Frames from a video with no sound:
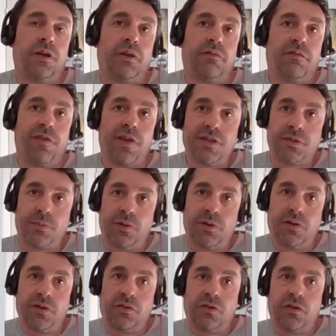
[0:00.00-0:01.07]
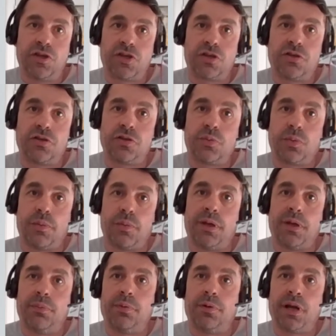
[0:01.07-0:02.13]
investment decisions where
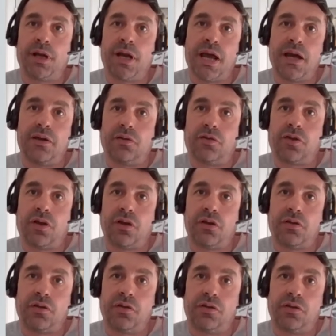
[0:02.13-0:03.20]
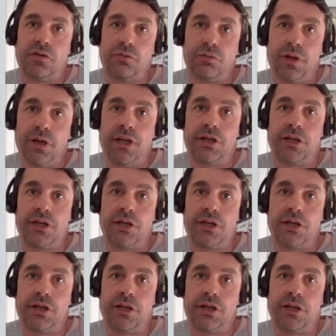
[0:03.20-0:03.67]
people are now starting to really